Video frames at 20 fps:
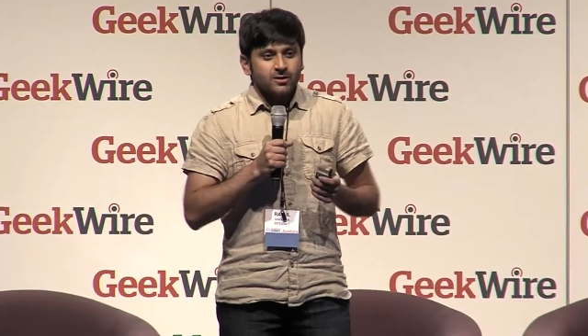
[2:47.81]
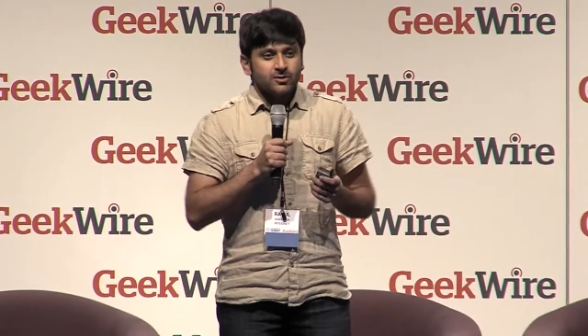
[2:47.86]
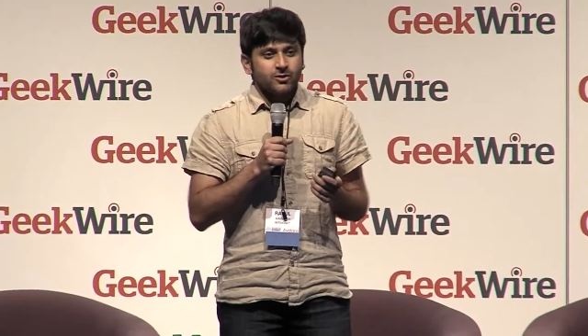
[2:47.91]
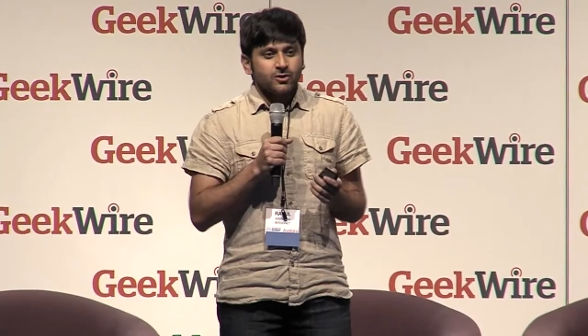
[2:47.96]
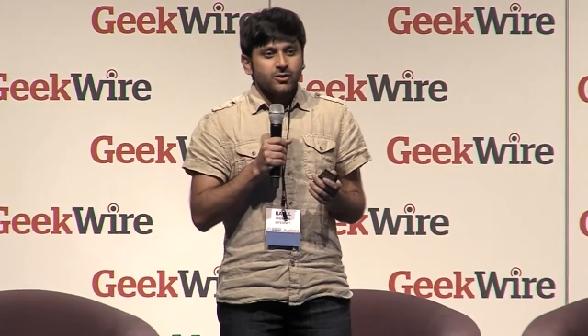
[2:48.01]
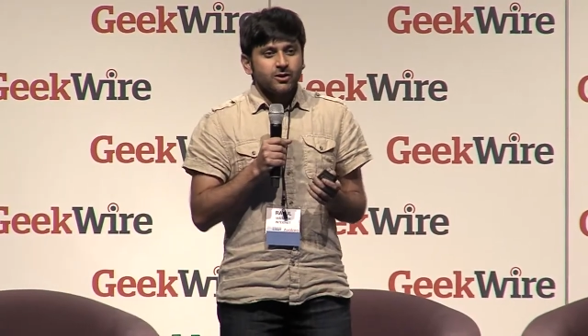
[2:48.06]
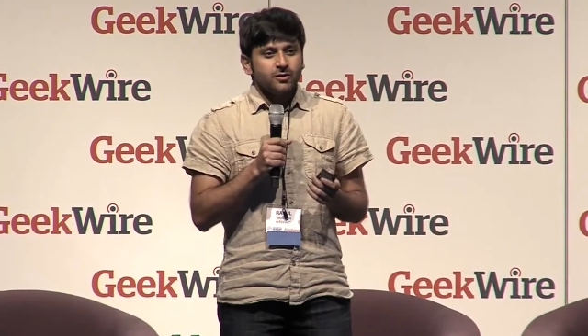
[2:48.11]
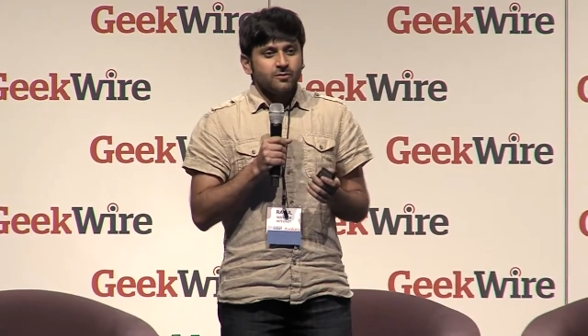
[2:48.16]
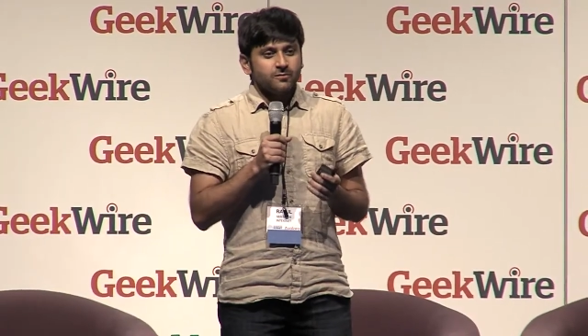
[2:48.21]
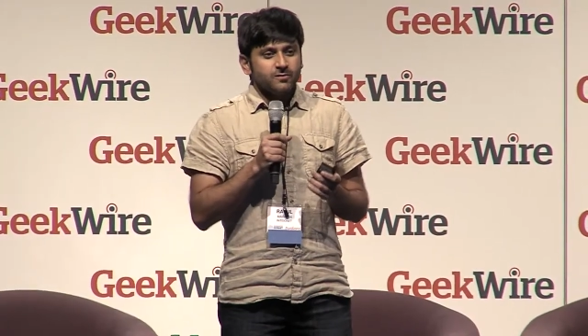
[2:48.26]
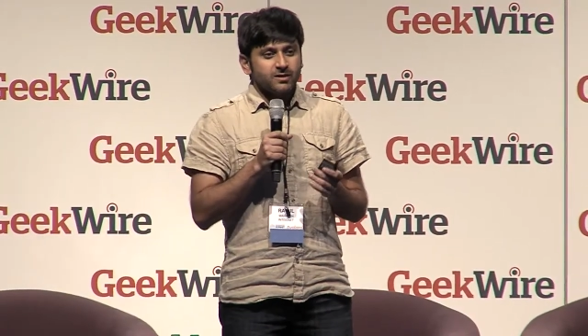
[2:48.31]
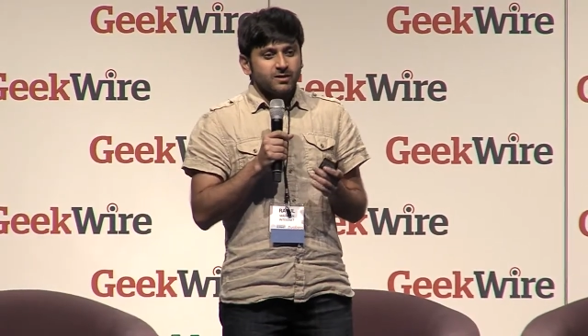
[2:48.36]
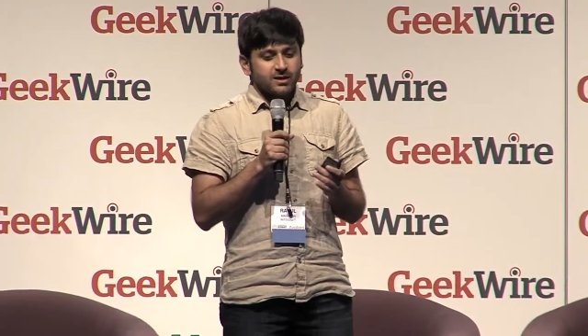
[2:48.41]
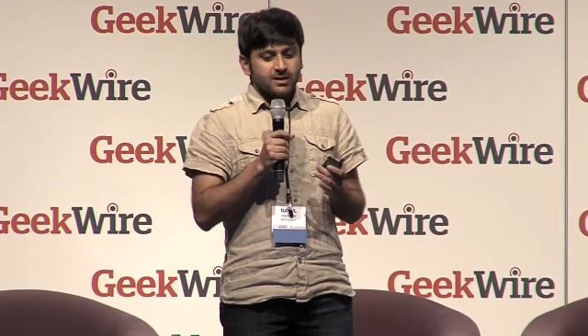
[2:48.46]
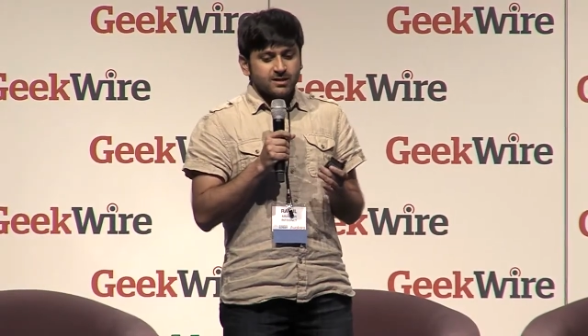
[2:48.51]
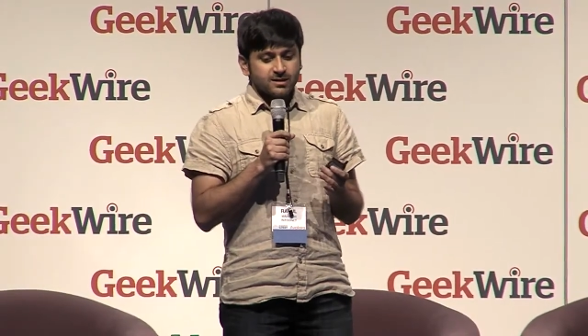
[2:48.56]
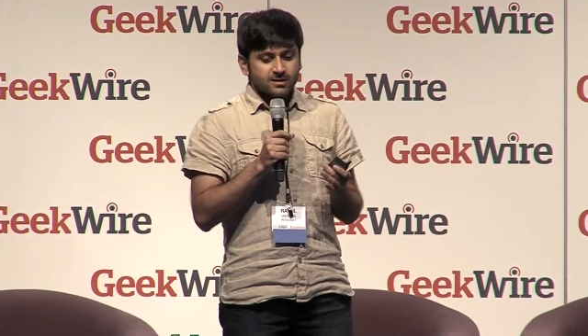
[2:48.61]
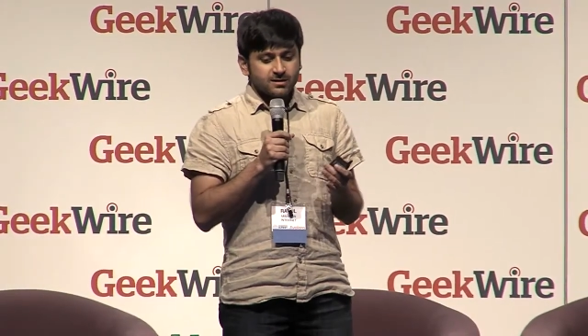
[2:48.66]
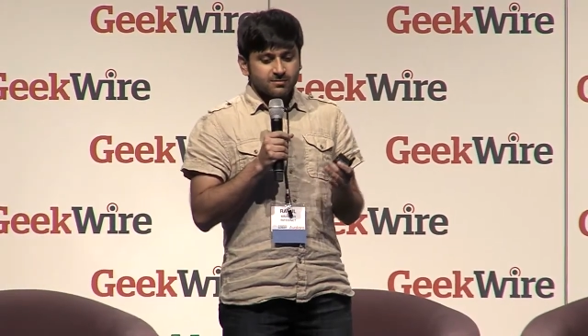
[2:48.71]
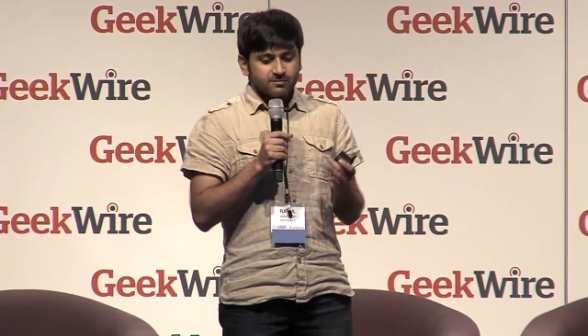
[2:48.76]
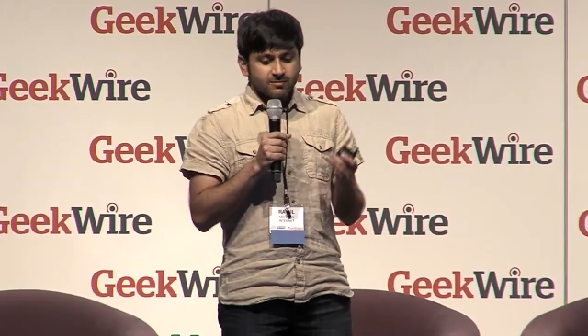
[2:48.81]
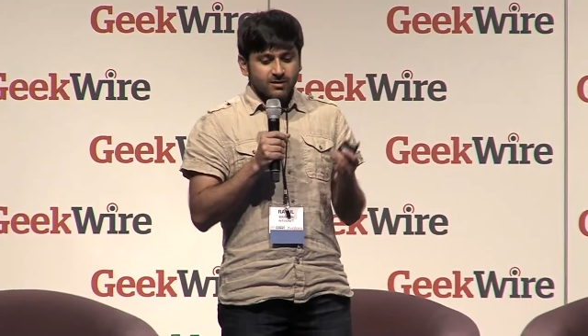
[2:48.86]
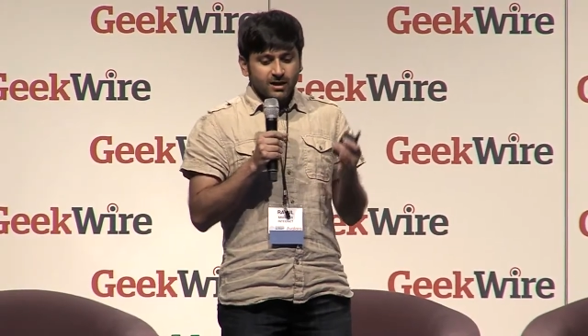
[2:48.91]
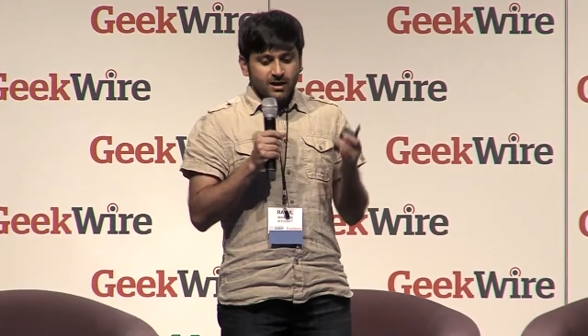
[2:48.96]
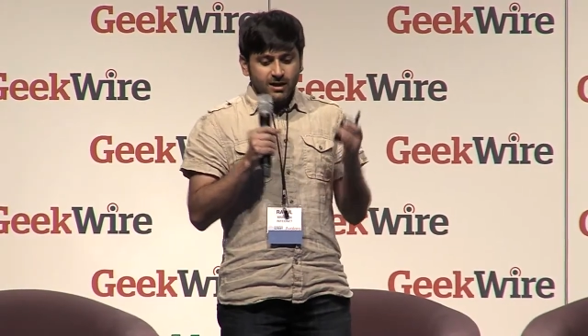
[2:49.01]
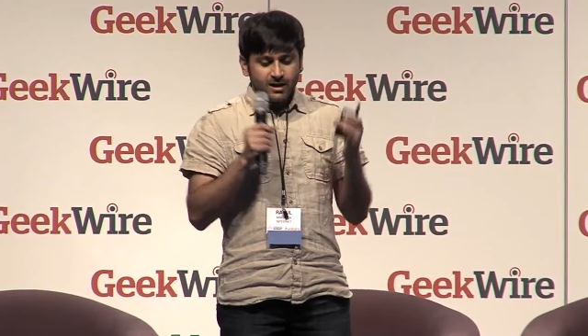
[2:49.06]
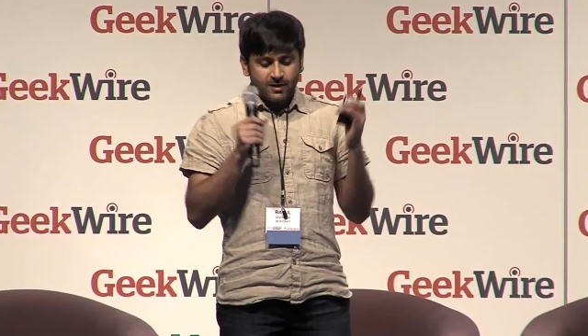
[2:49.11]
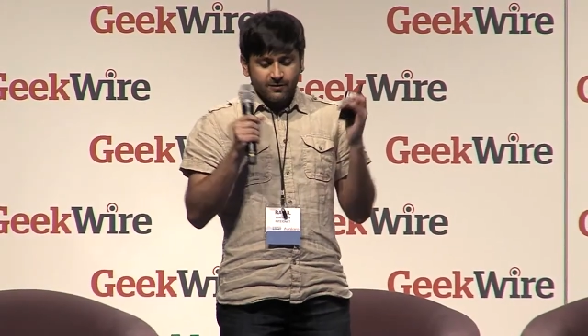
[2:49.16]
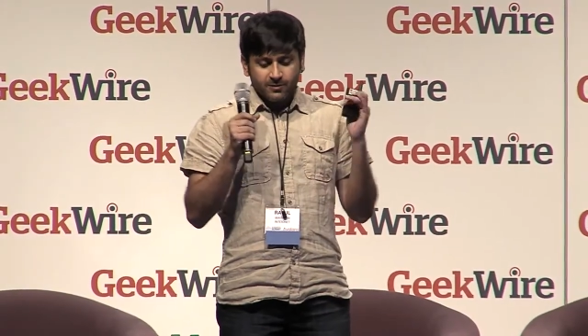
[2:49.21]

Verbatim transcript: So you know, this